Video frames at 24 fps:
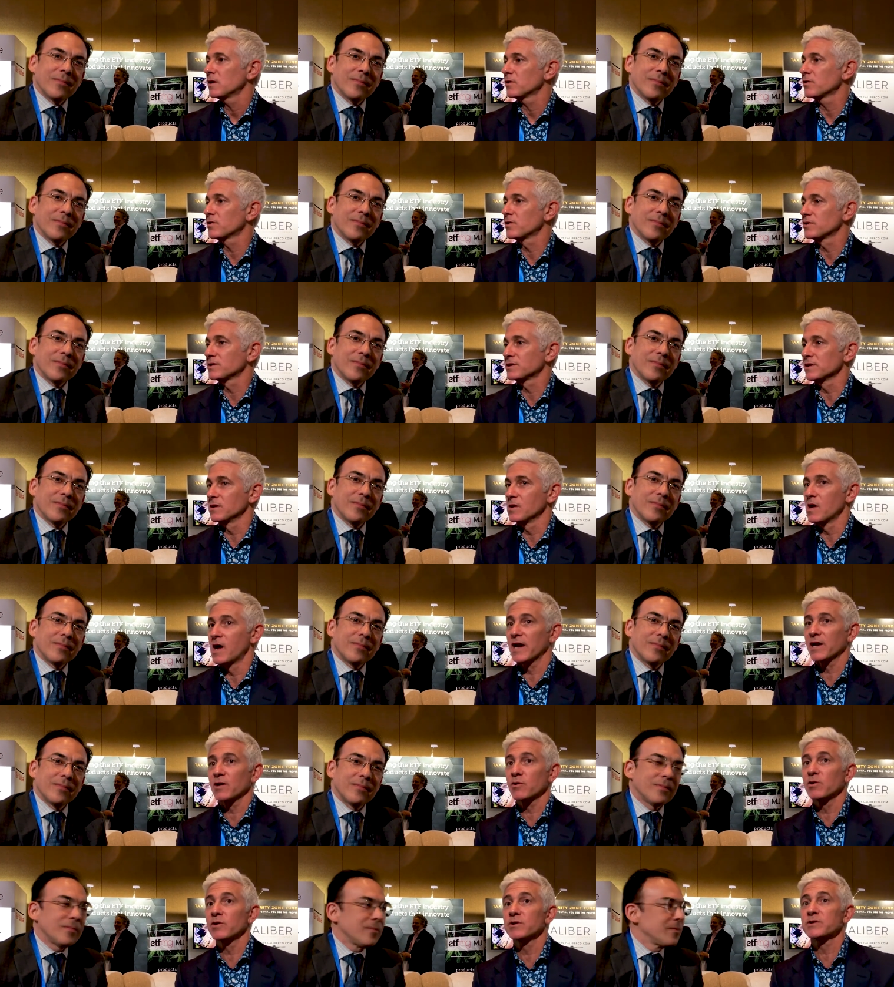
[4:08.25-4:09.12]
Speaker 1: there's a lot
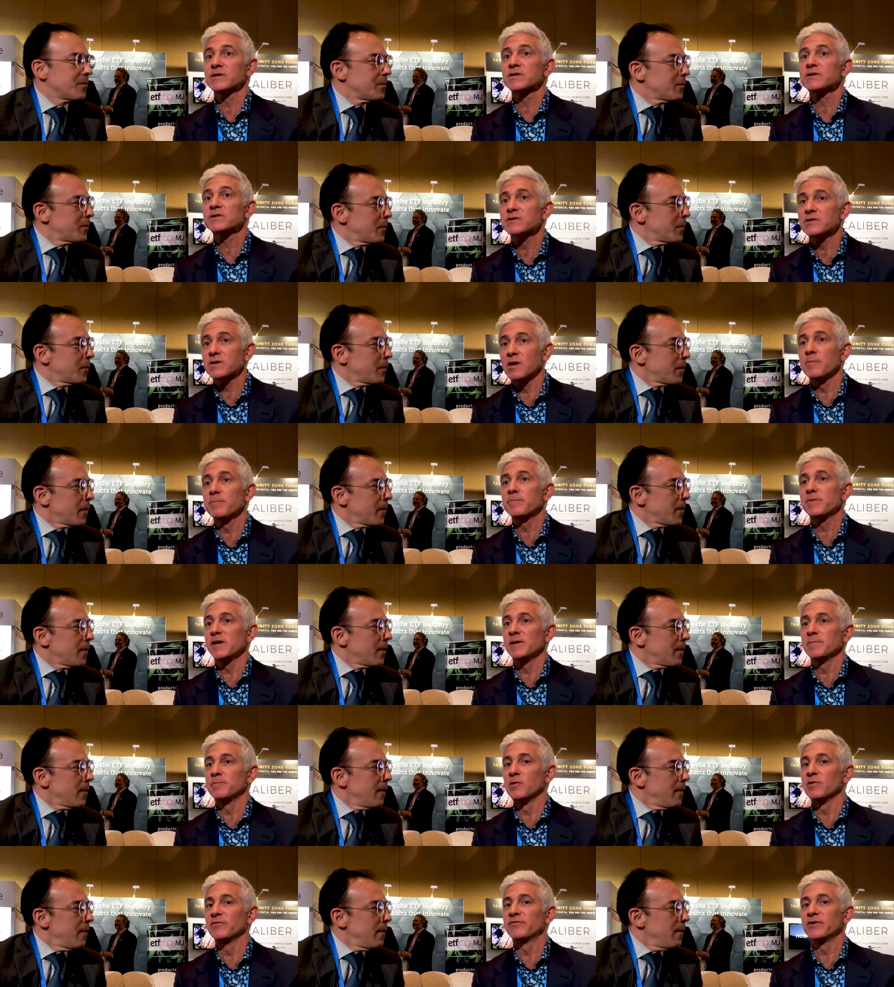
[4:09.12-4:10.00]
of careers that some
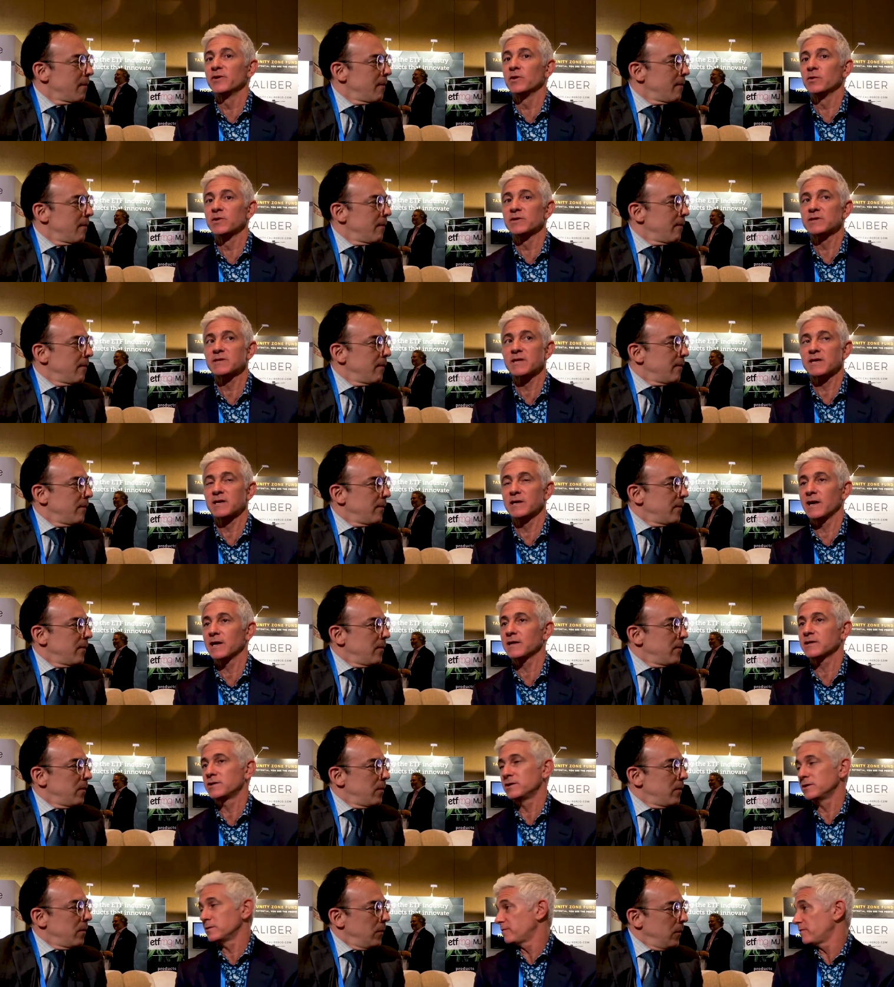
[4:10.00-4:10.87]
people feel this
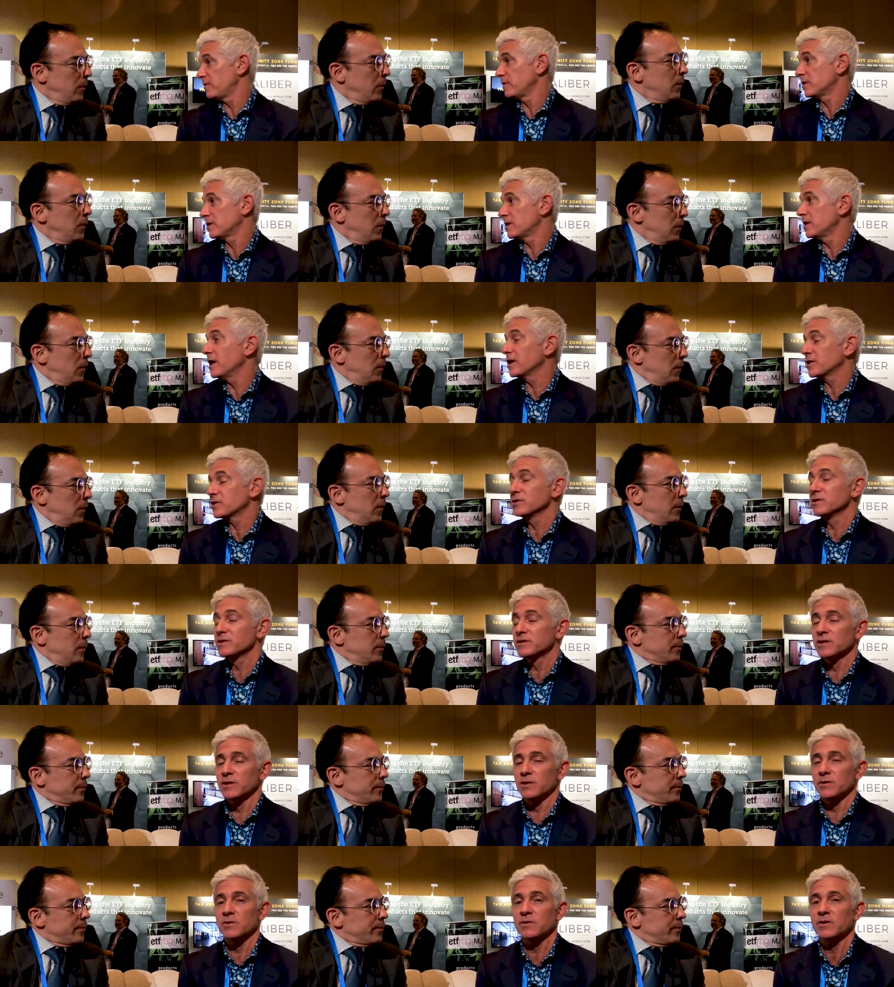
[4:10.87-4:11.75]
connect, connection
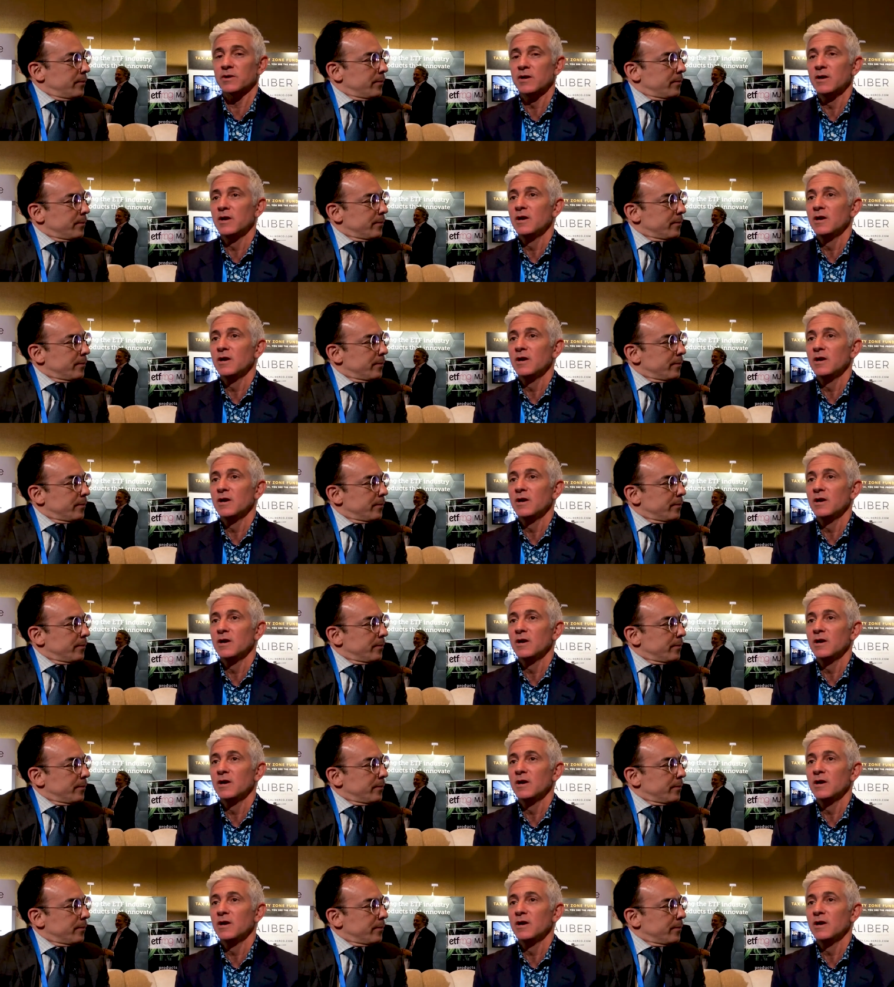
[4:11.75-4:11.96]
to.